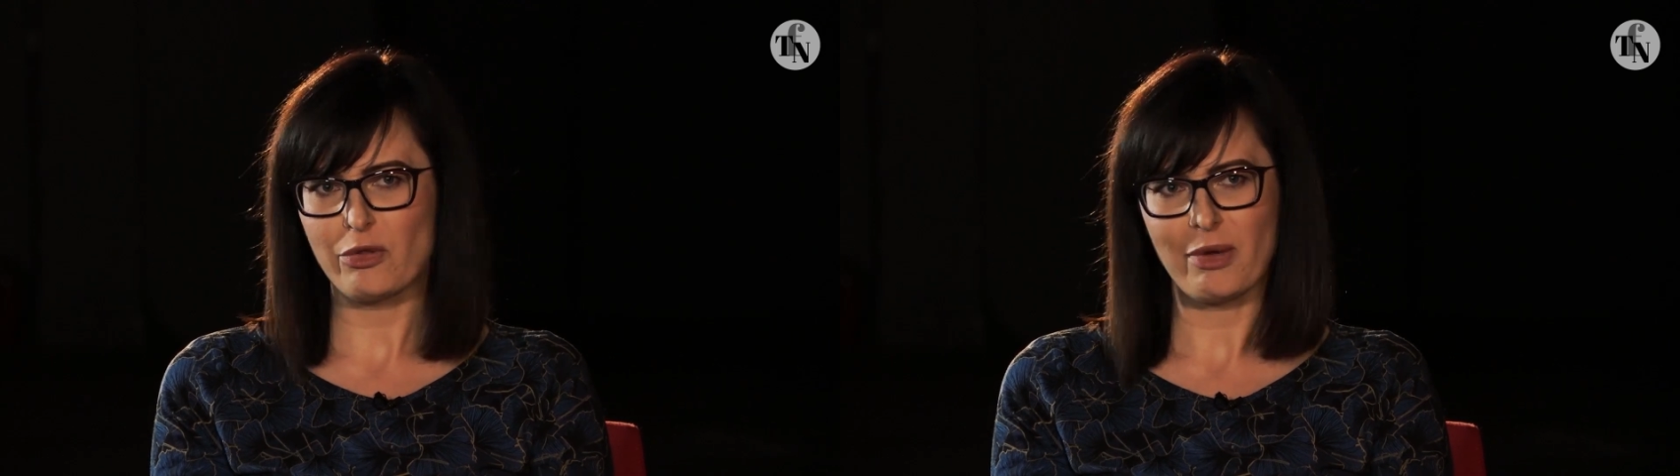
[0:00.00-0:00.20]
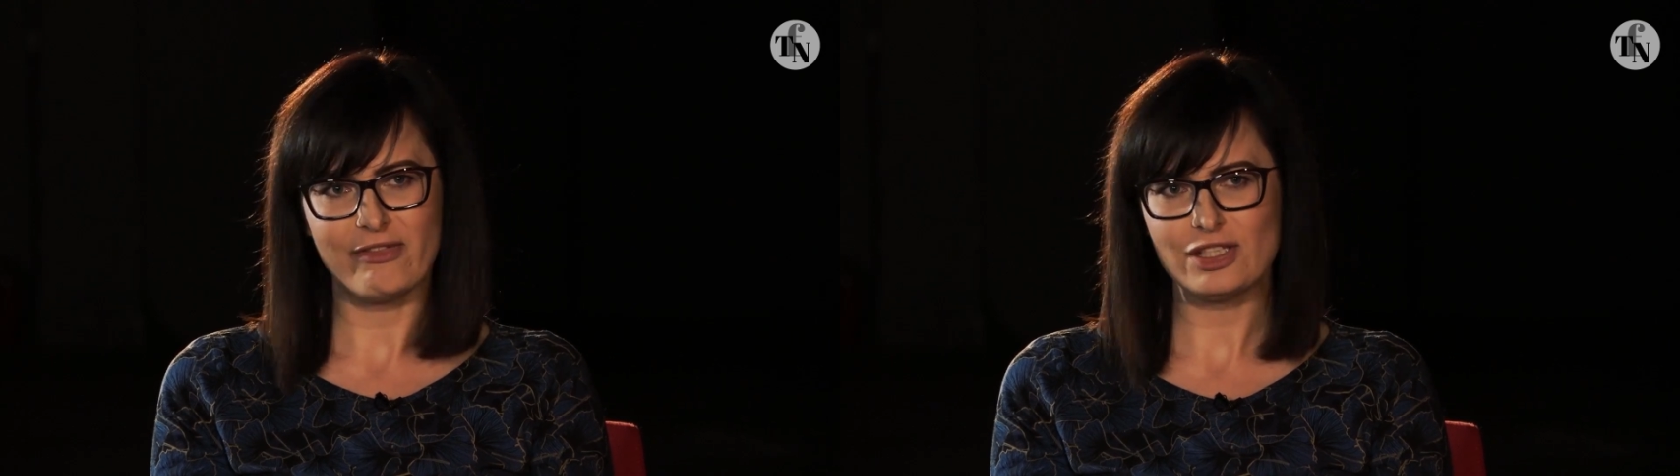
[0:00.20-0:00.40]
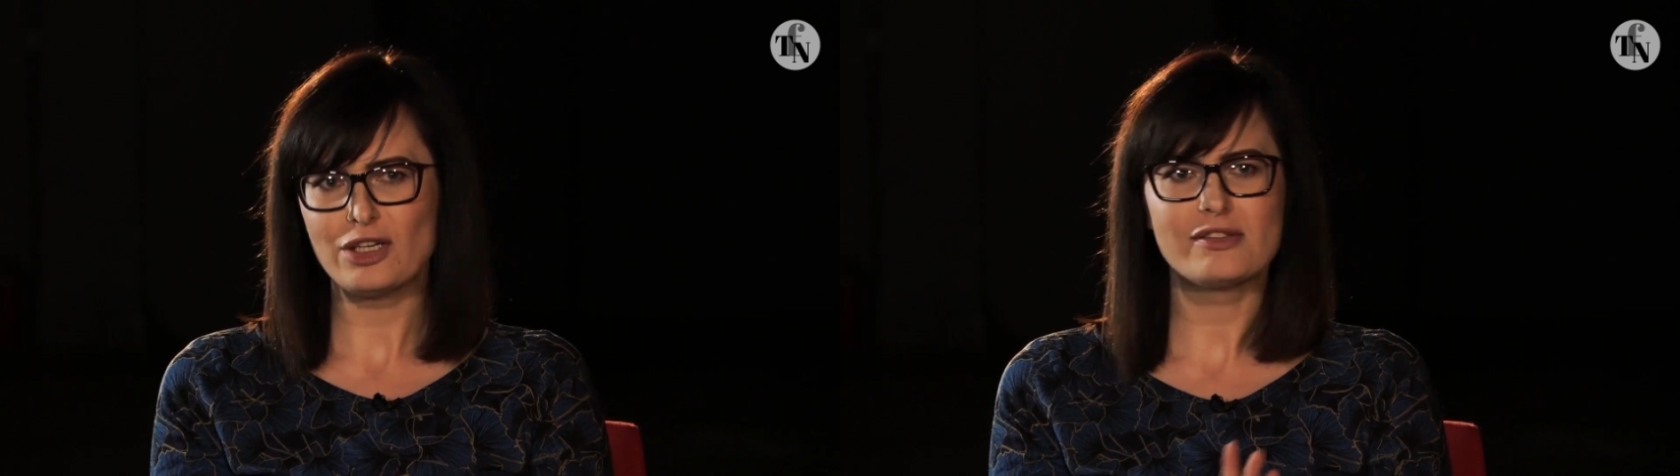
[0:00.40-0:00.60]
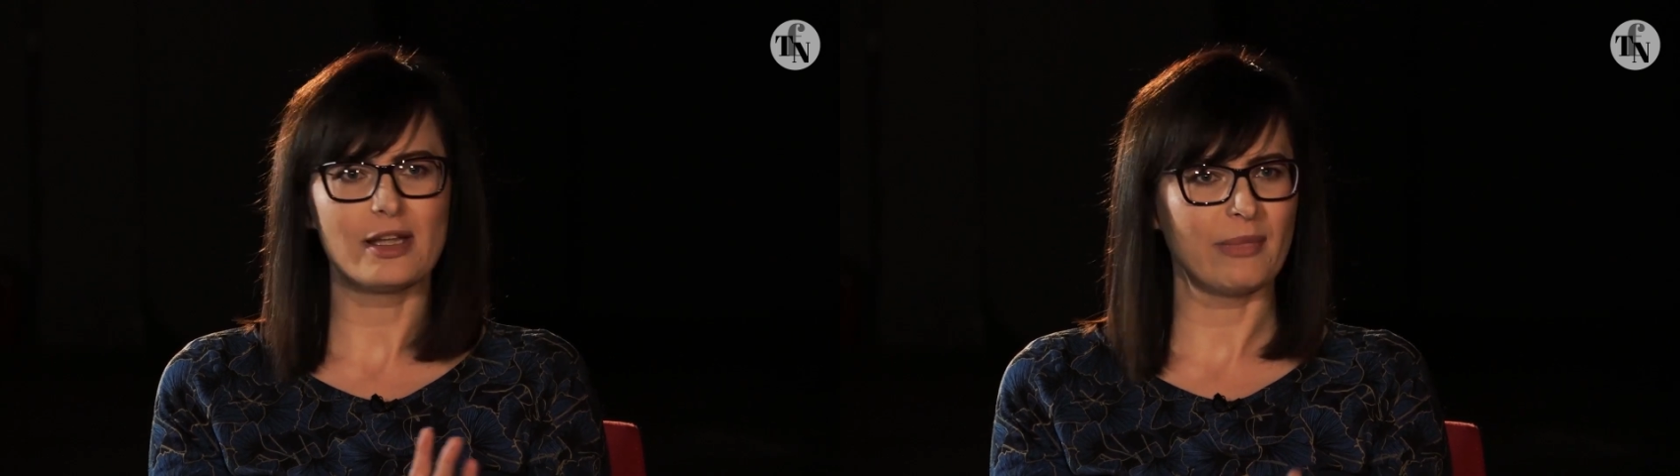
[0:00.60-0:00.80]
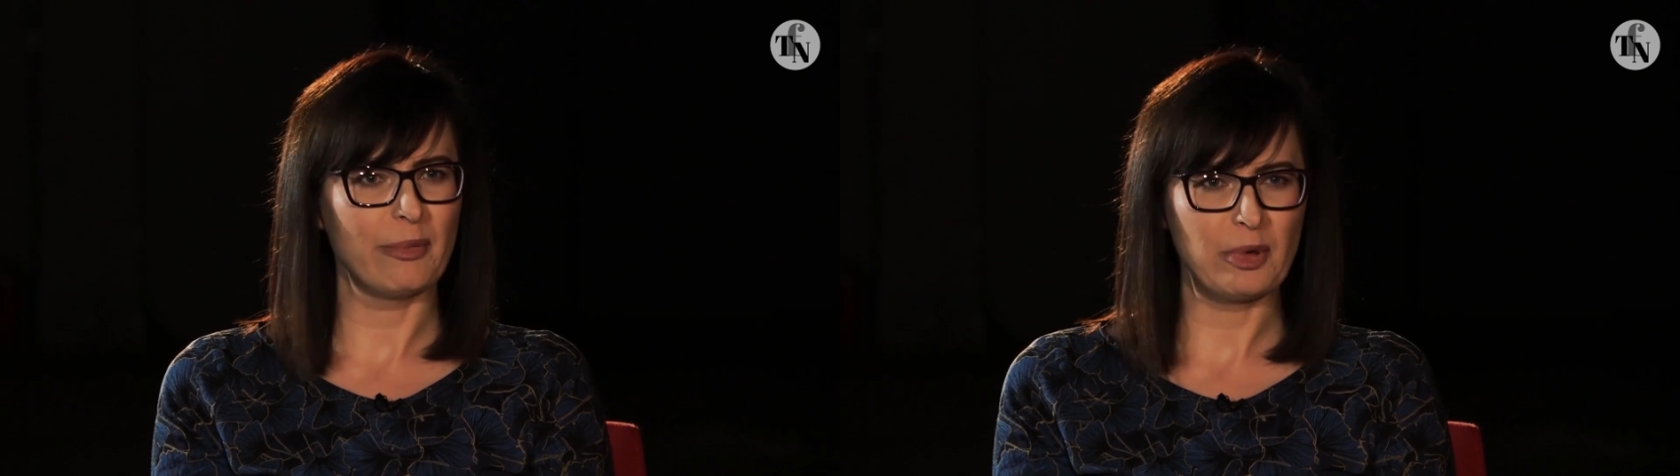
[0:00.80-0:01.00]
my videos
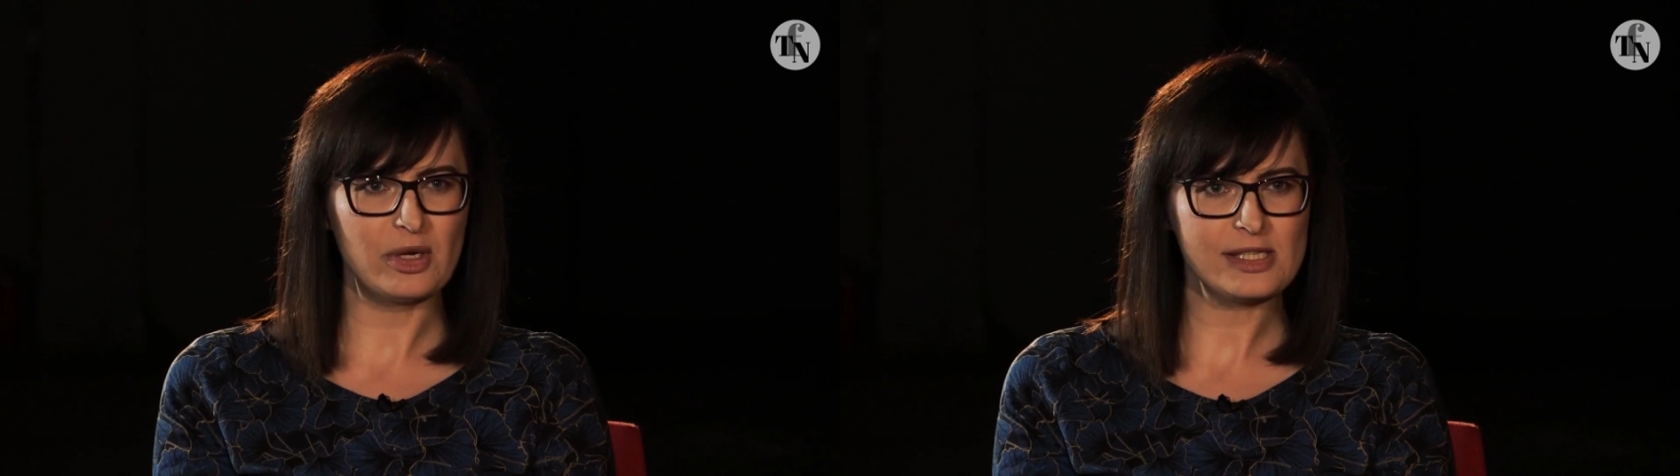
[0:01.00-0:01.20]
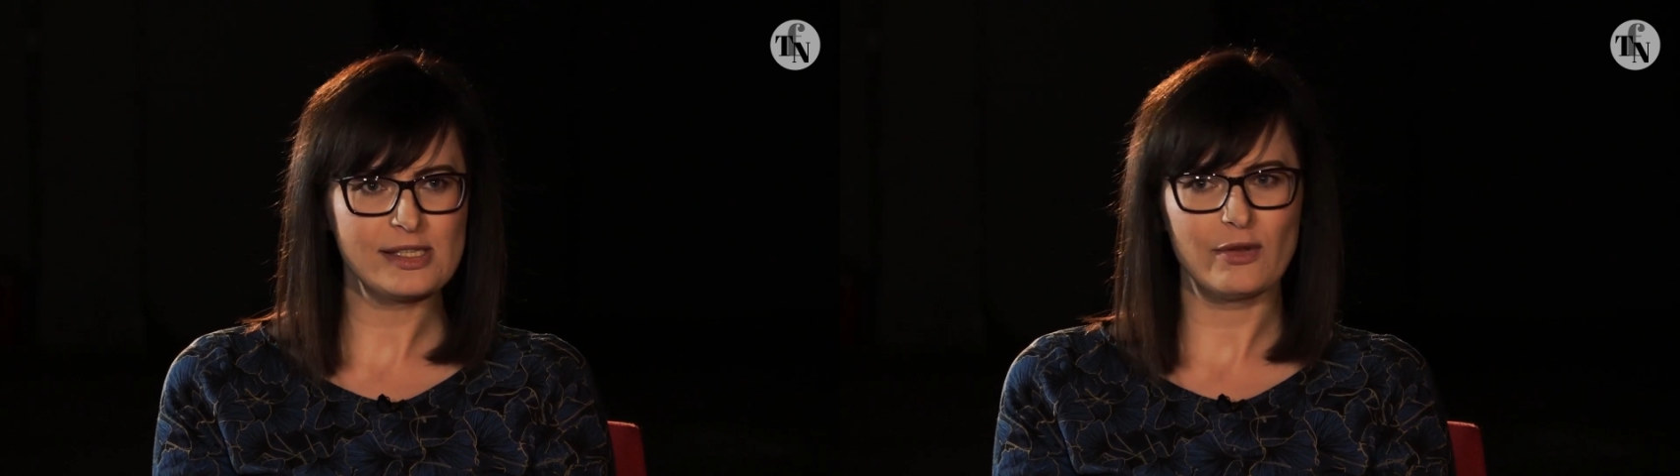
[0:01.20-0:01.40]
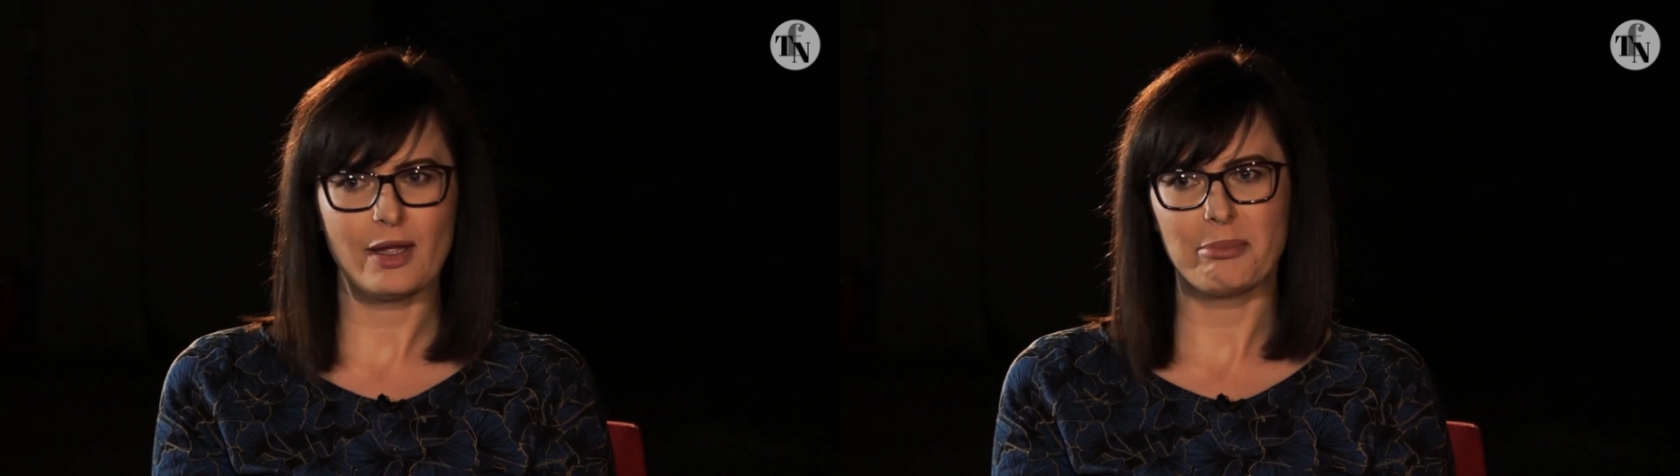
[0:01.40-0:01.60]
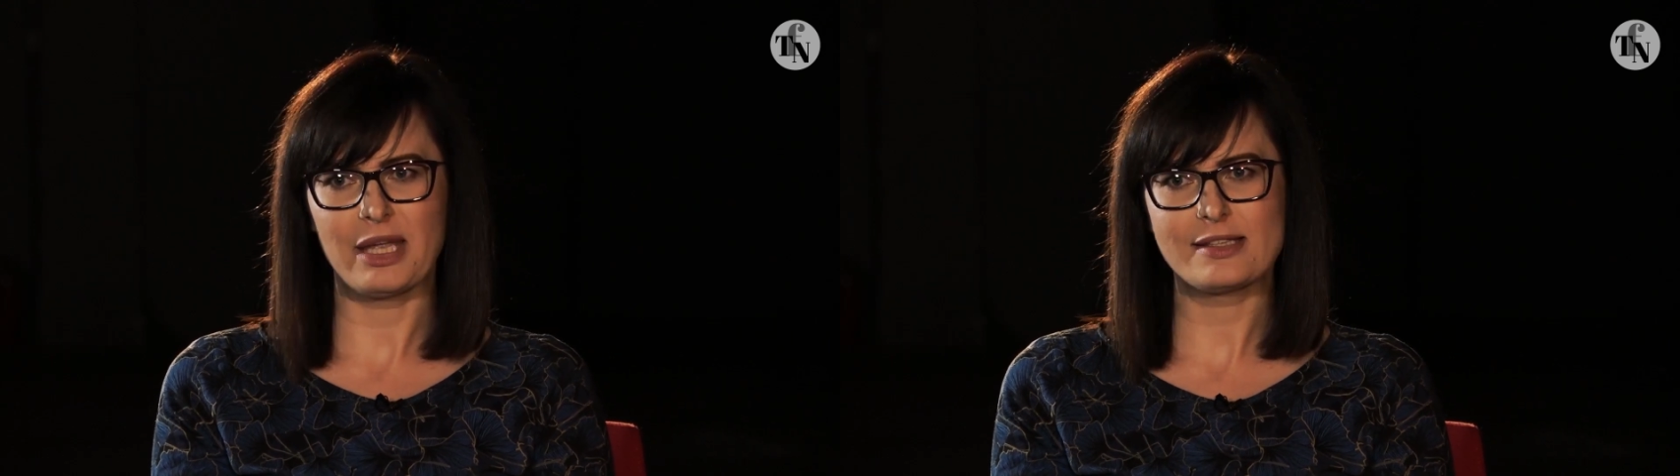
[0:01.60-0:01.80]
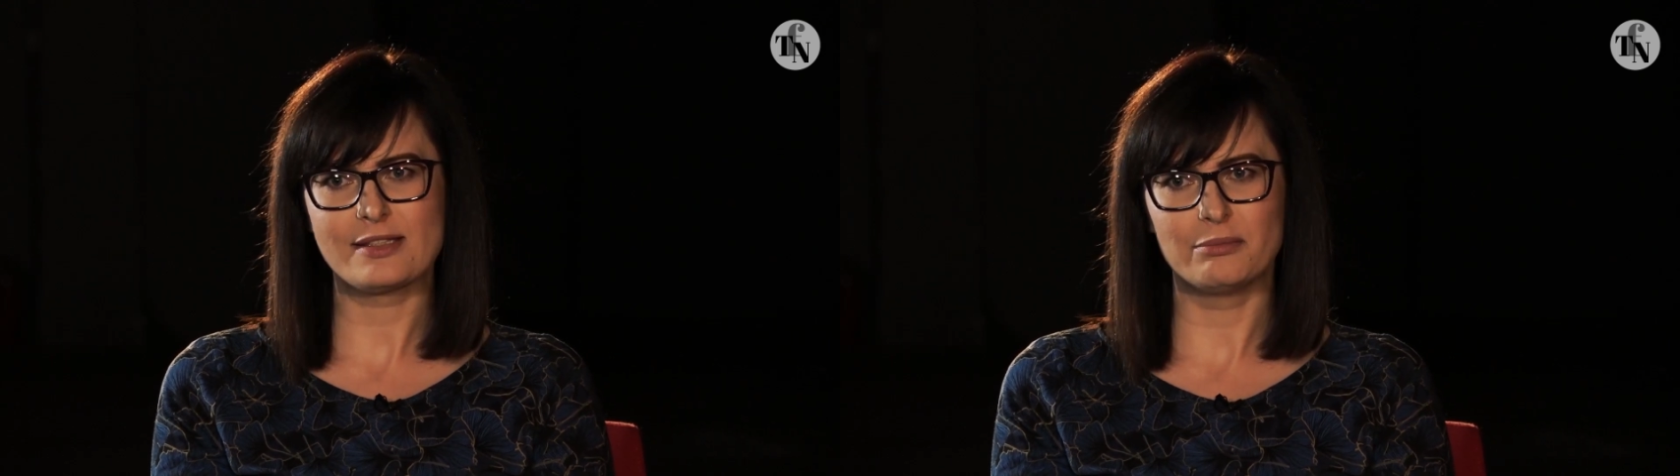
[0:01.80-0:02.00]
and my books, so that
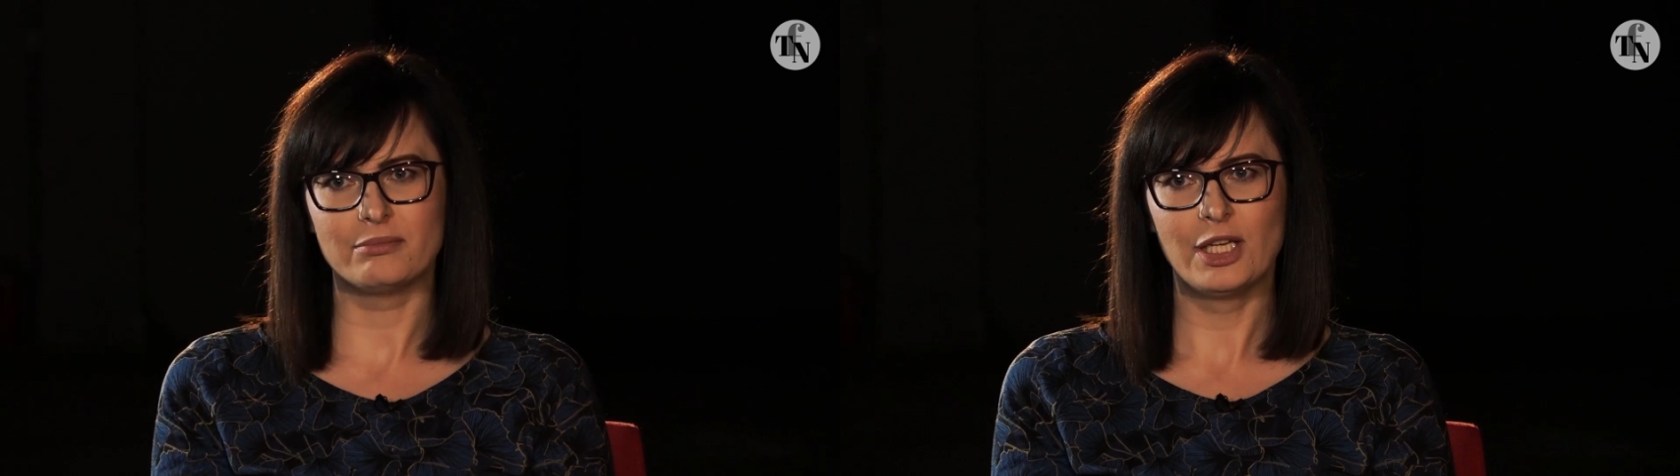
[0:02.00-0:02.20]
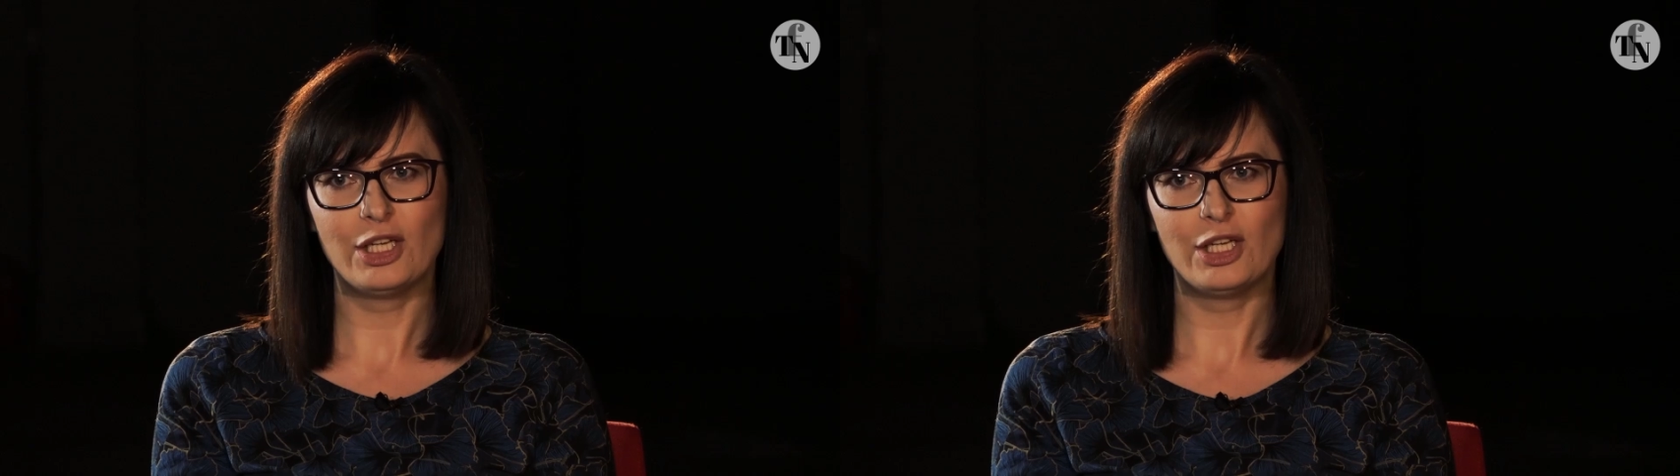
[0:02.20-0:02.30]
makes them,